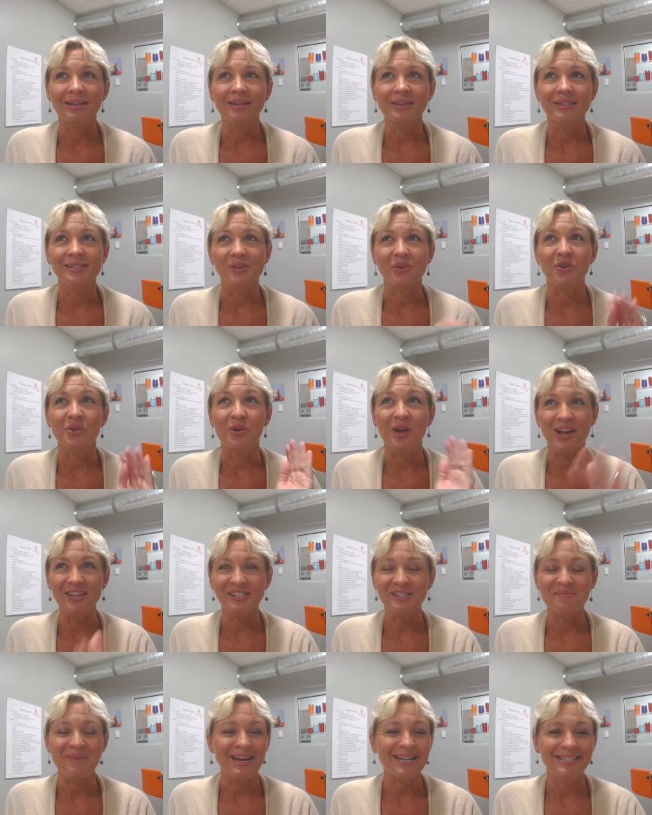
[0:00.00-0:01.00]
so you'll
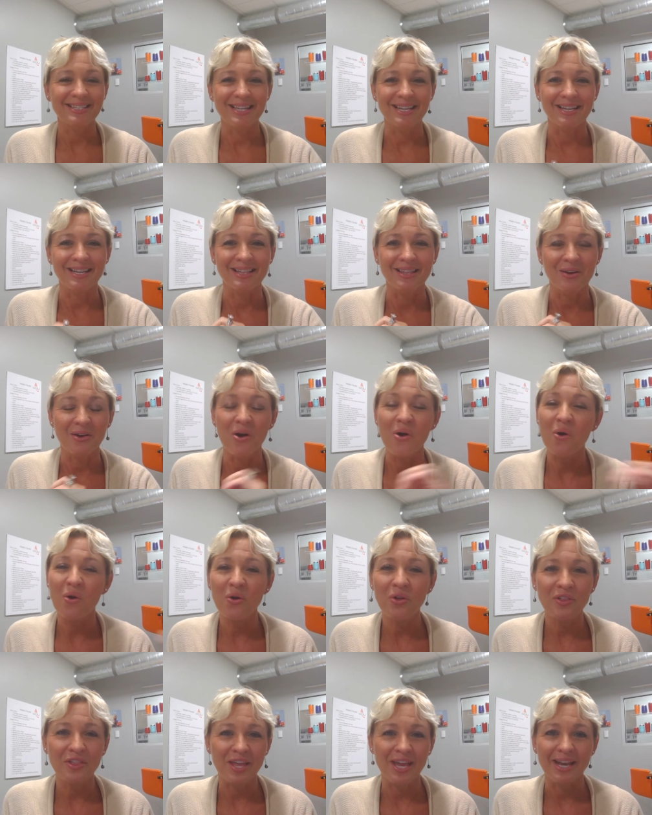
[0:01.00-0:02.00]
customize the
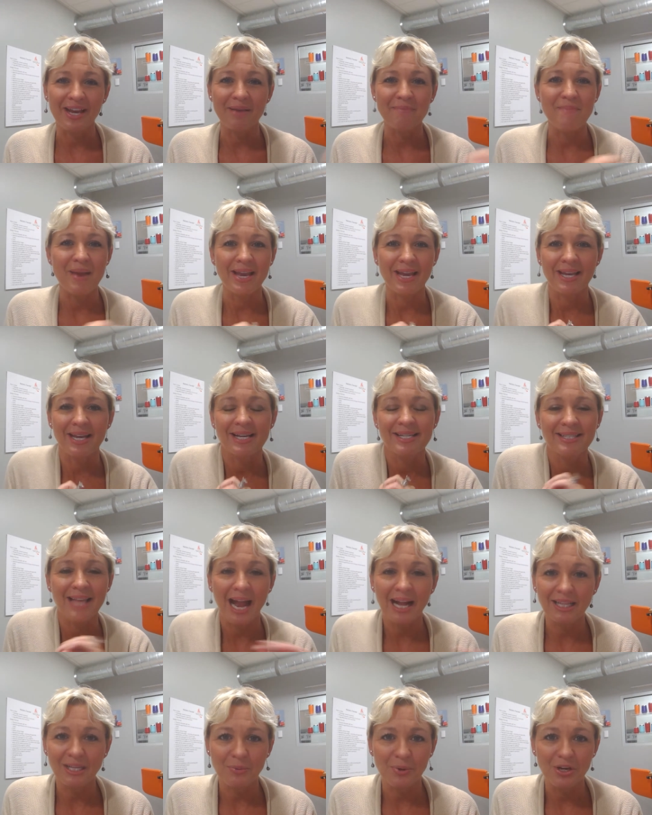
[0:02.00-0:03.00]
whole thing and make it
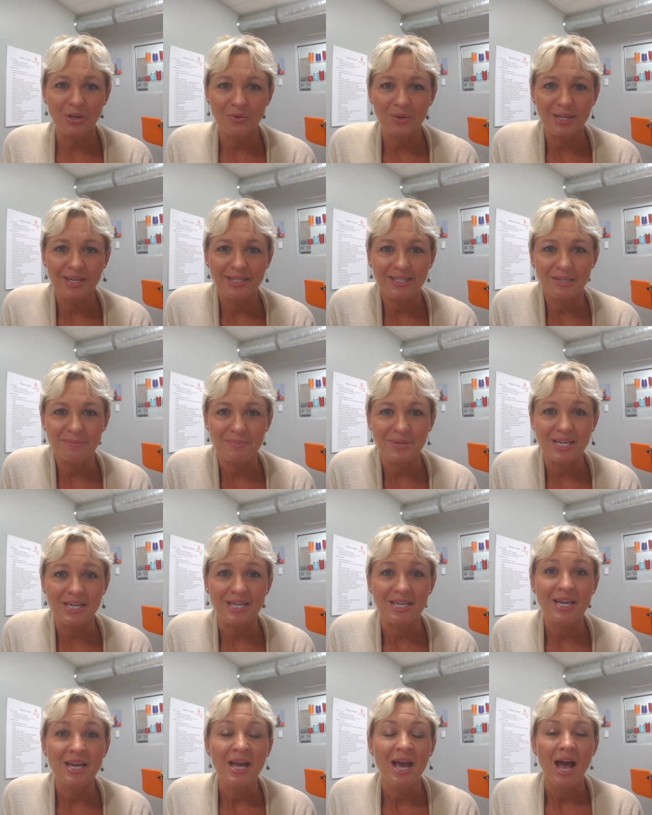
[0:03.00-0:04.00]
exactly what you need it to
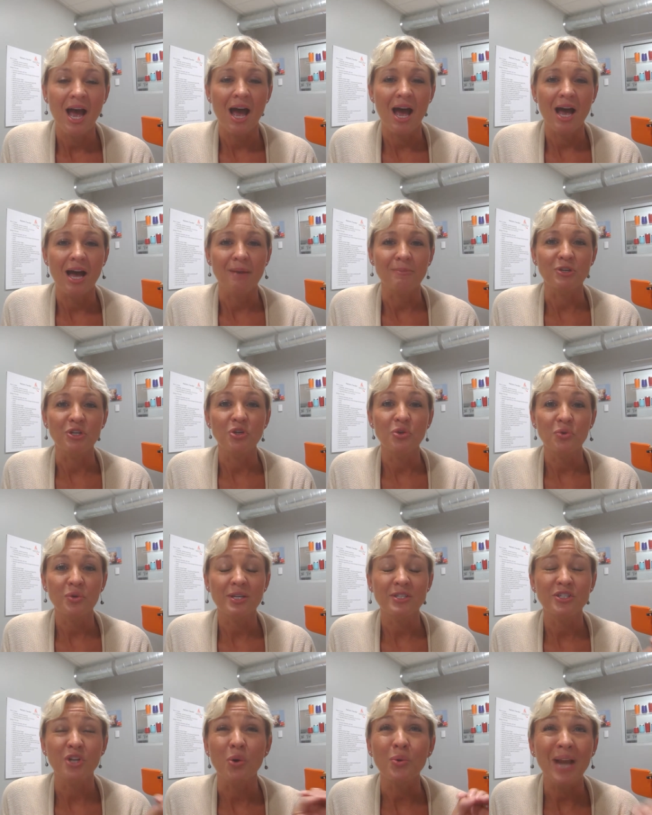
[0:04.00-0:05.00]
be. You
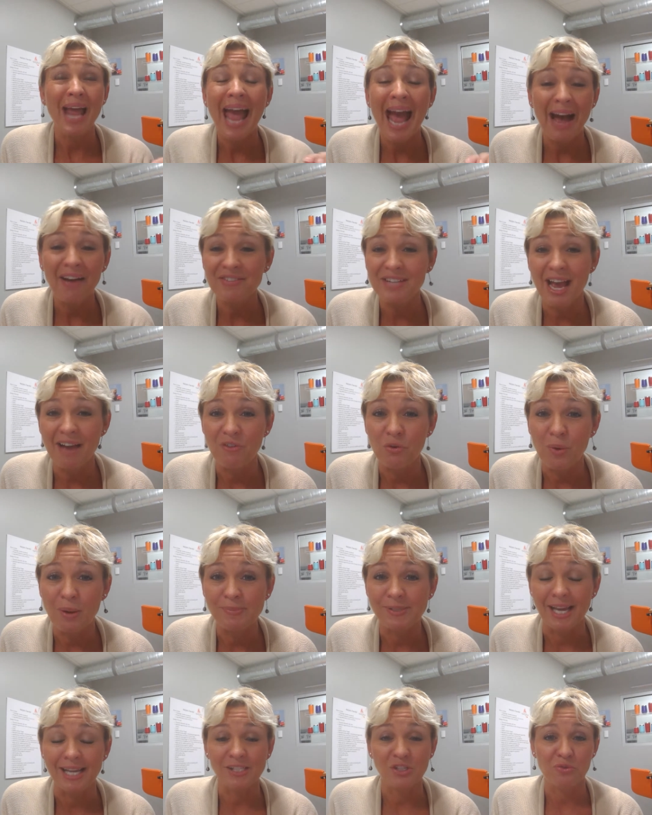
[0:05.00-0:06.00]
don't have to have a
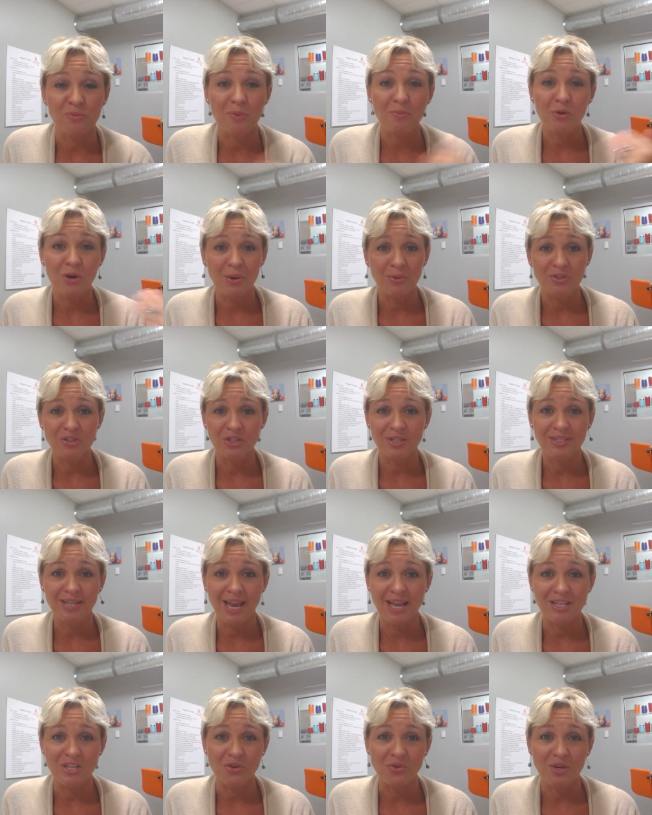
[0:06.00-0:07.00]
website. So remember I was just
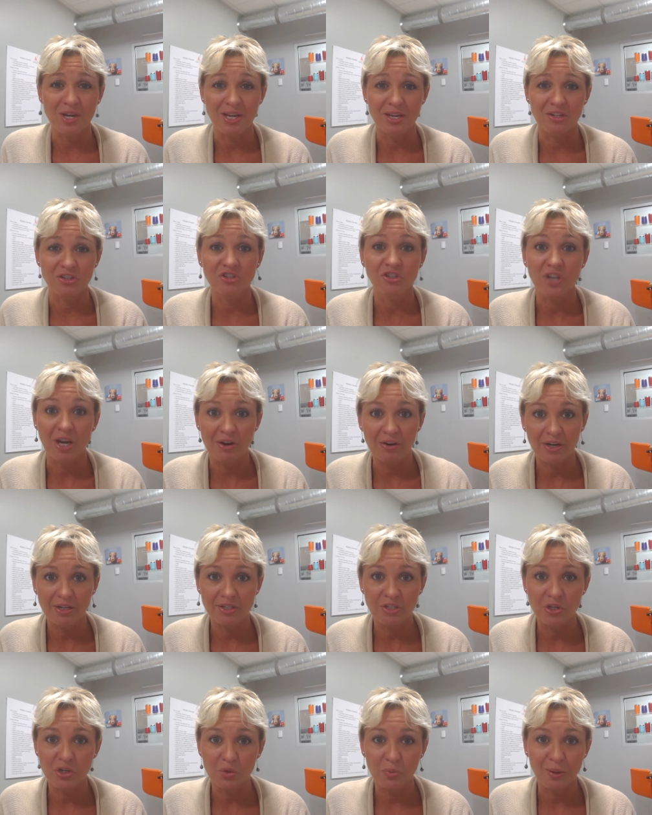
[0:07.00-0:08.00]
saying that you can share it
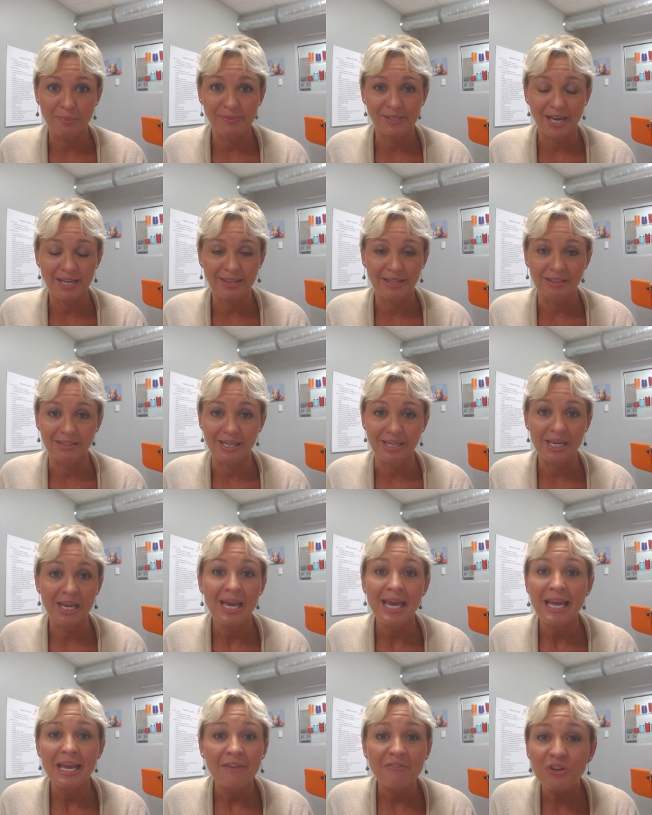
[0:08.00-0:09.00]
to your website, the link.
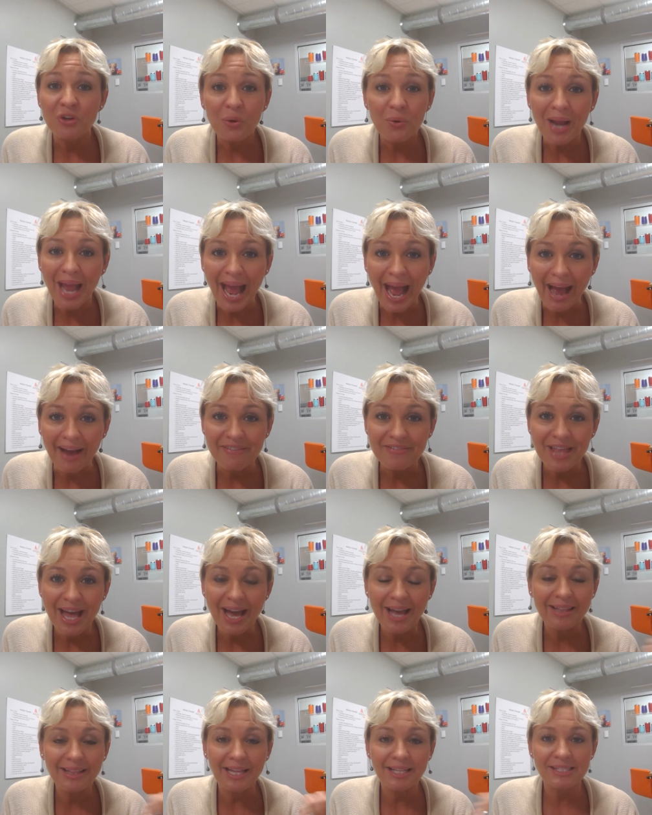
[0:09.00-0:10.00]
If you don't have
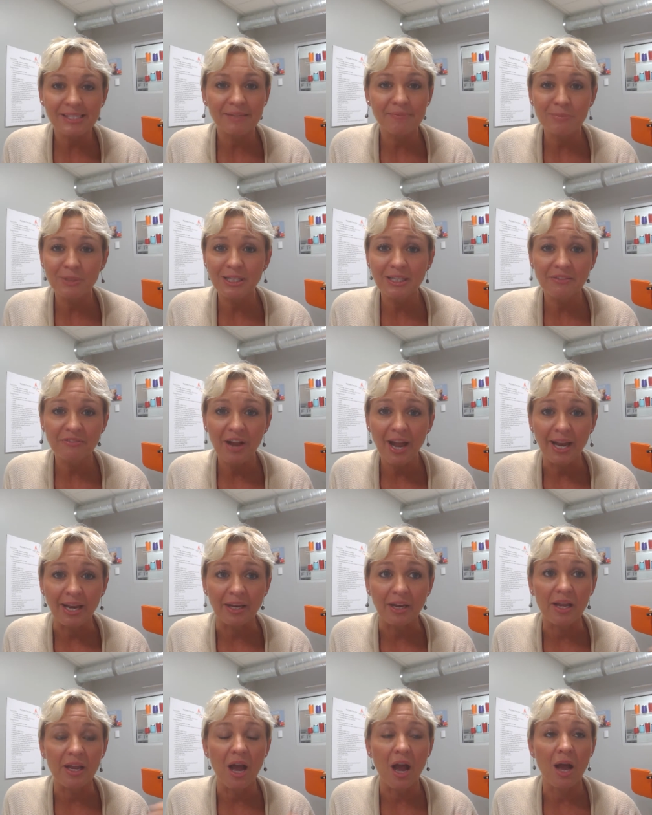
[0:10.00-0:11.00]
that, that's completely
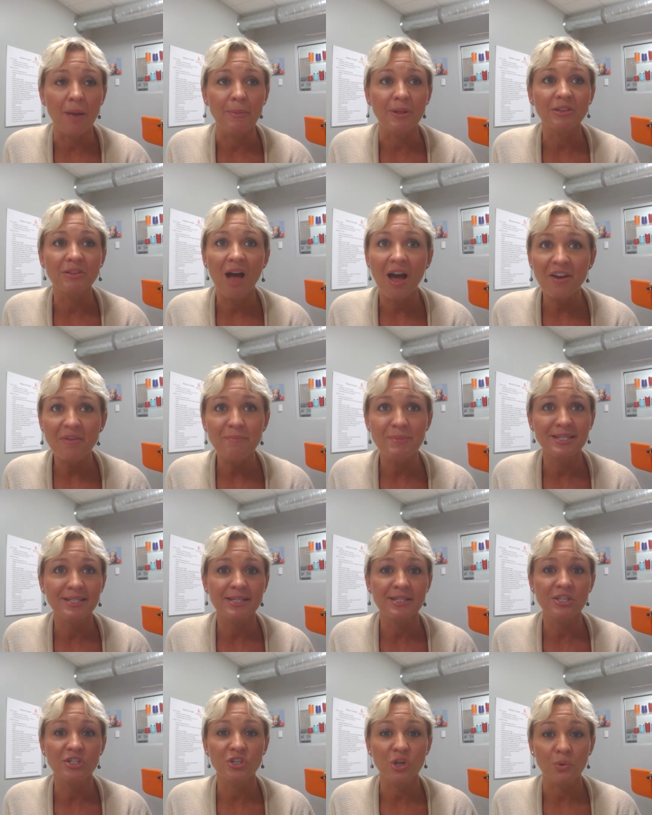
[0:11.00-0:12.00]
fine. A lot of
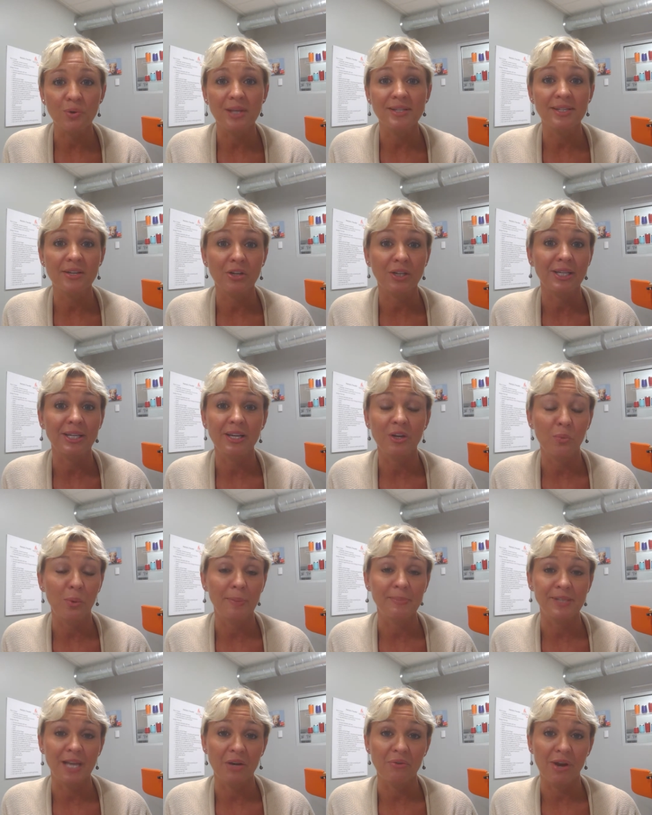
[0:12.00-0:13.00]
businesses don't necessarily need a
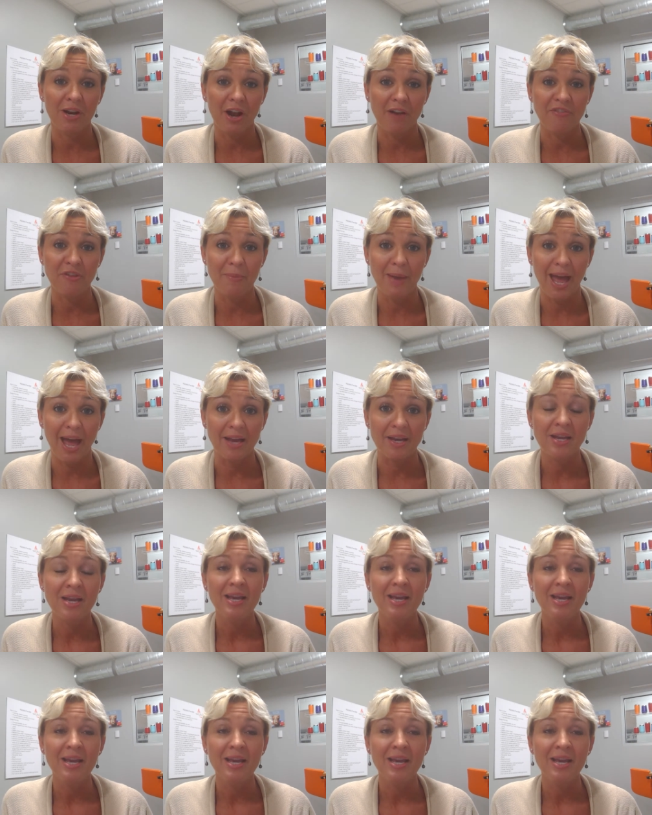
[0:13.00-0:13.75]
website right off the bat.